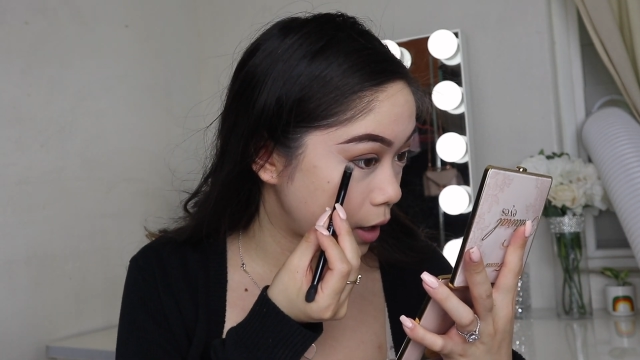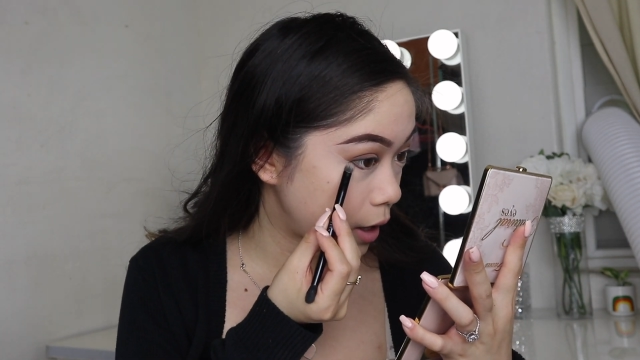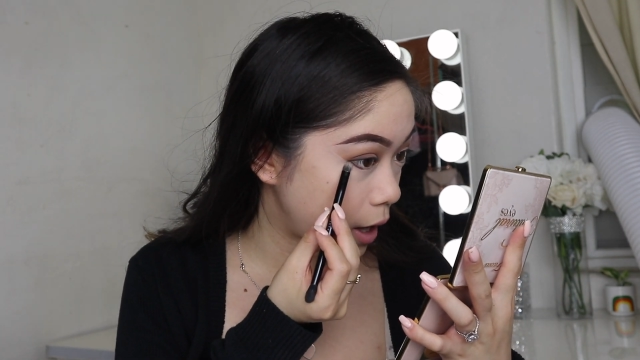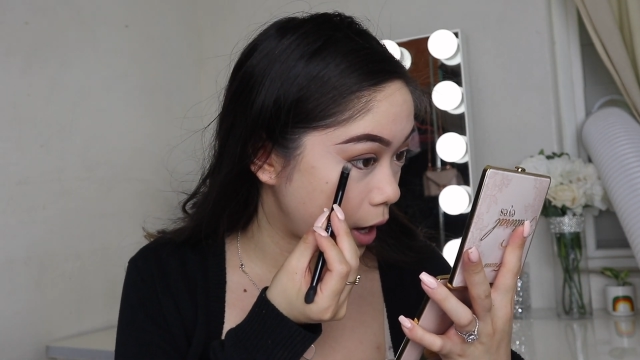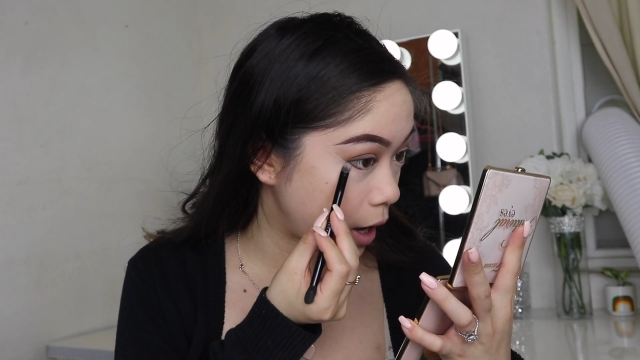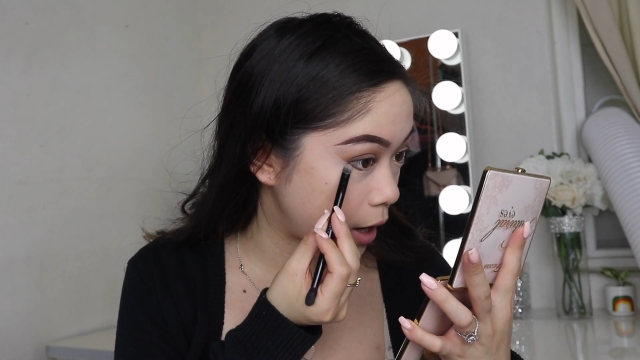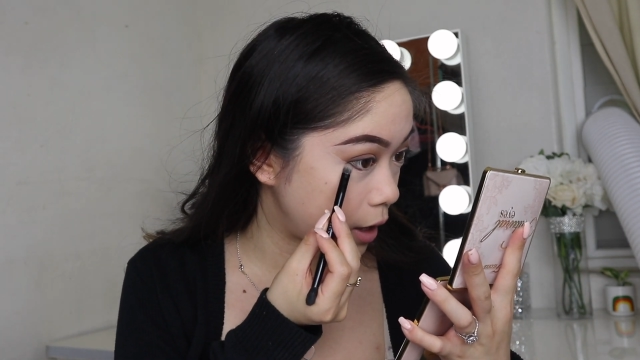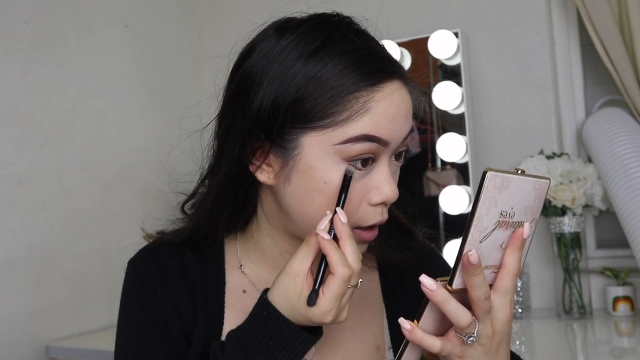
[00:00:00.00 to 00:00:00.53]

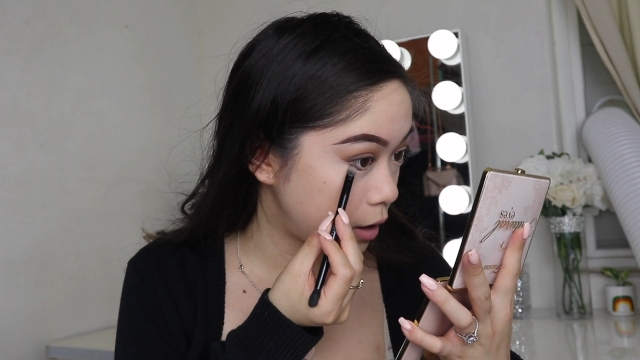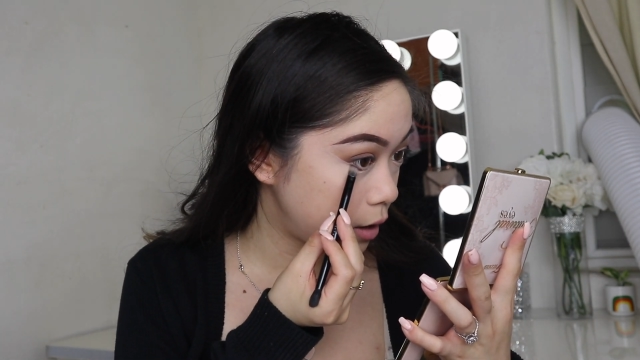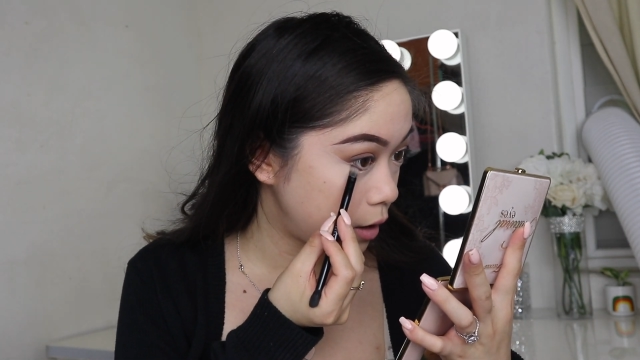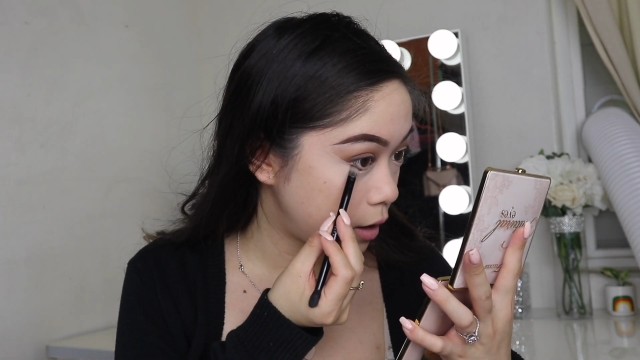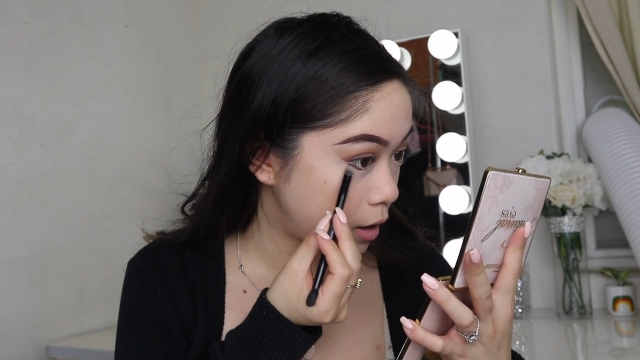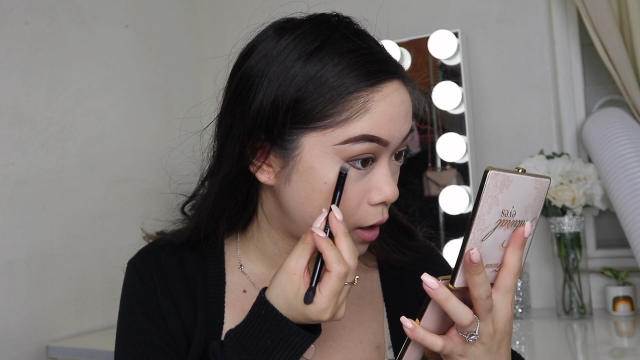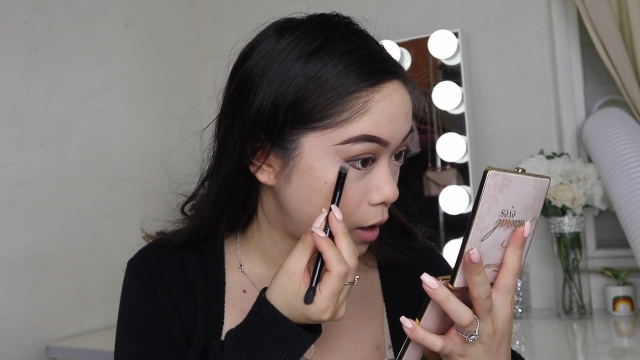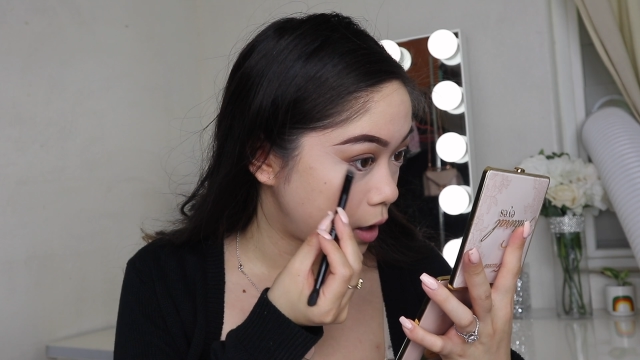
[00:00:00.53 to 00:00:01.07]
can
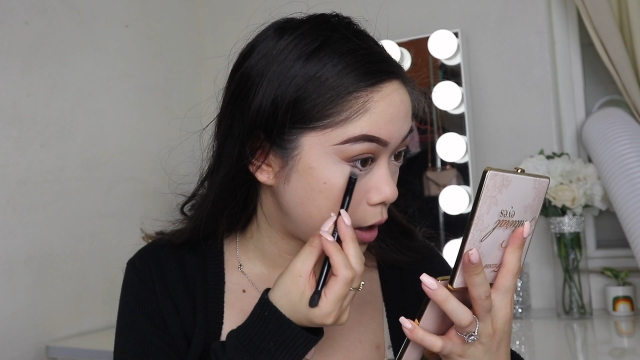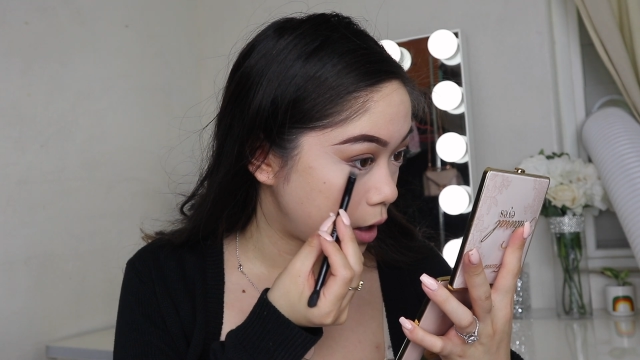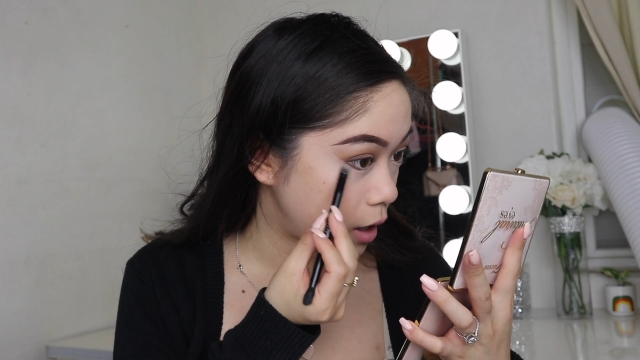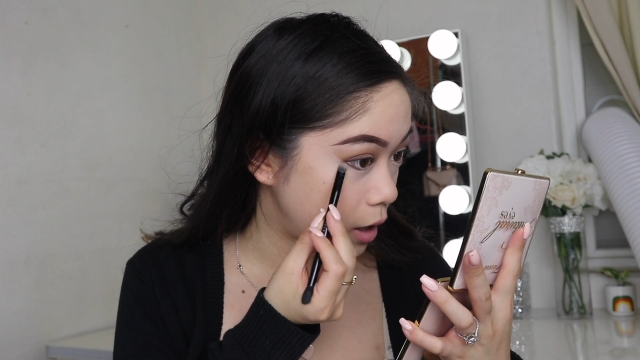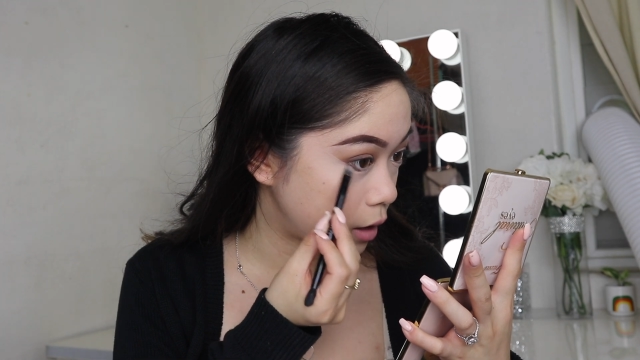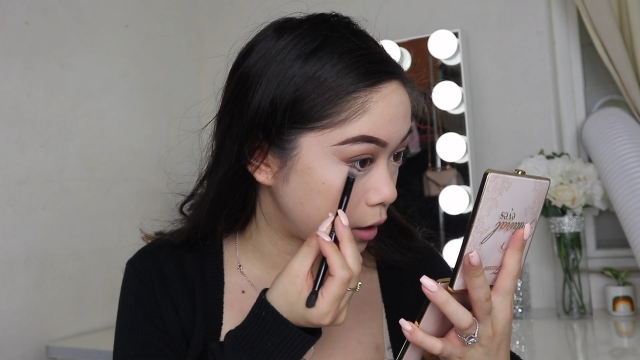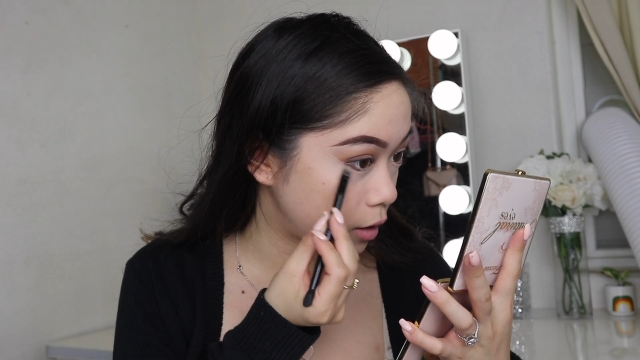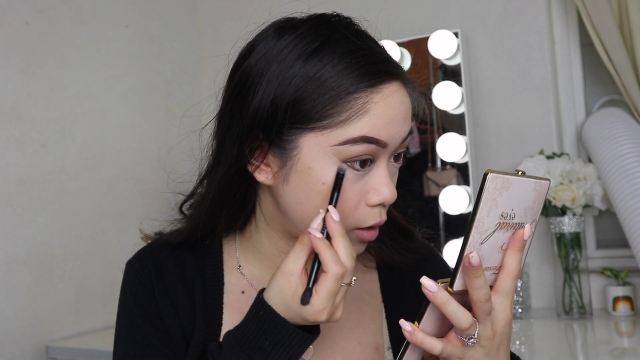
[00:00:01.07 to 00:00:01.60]

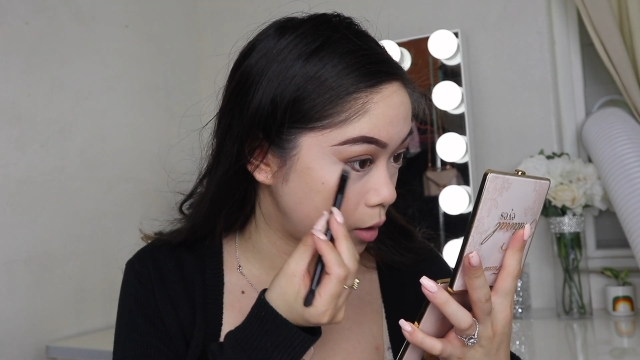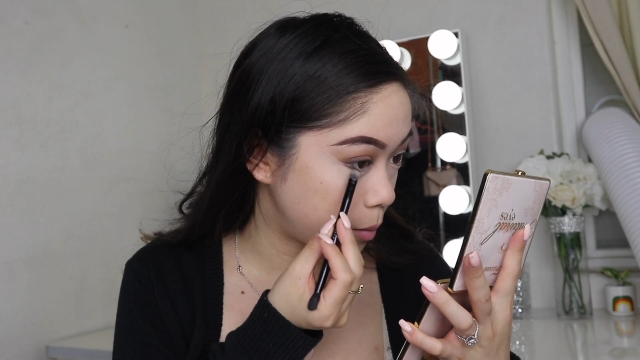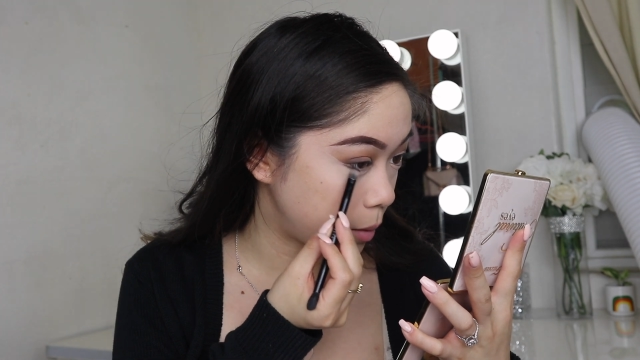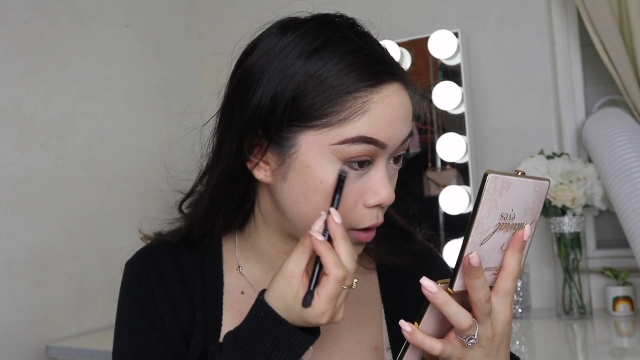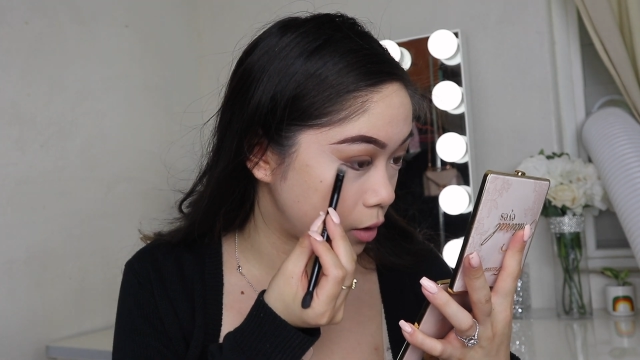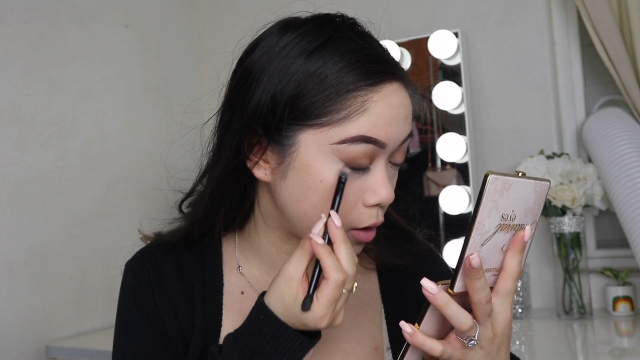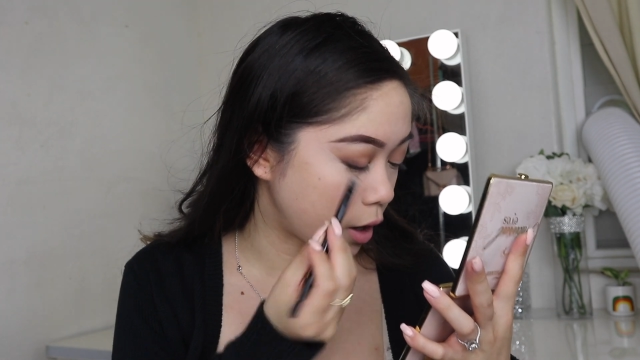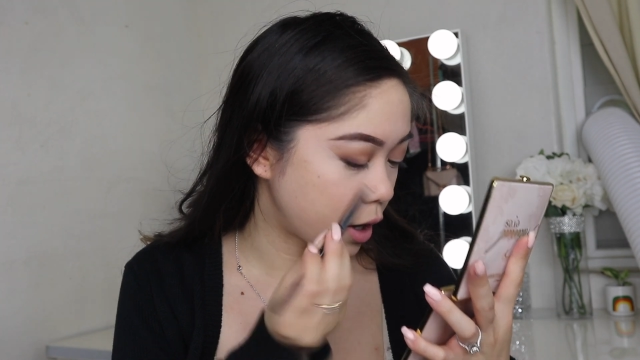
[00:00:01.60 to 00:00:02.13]
and a little
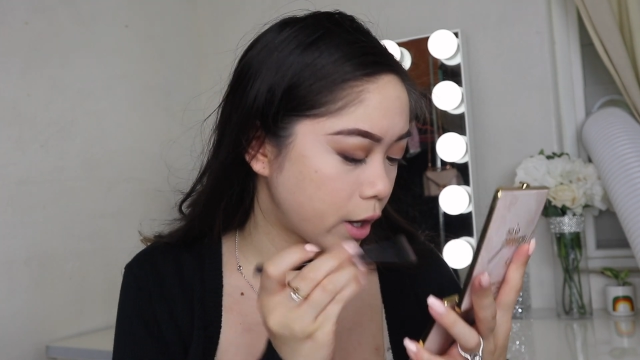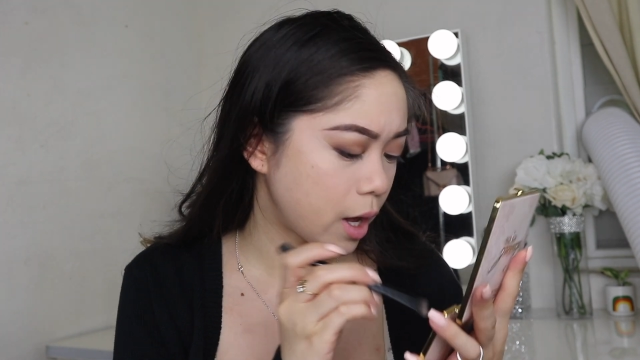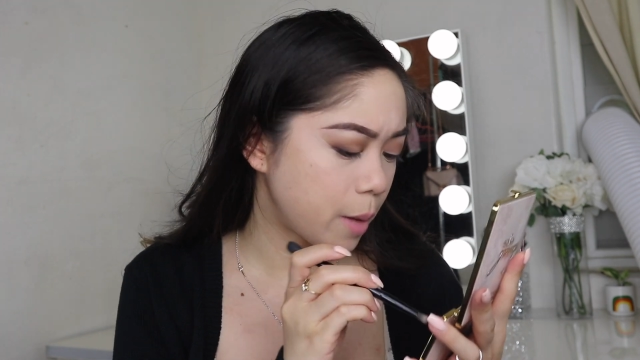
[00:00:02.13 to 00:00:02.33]
bit dark.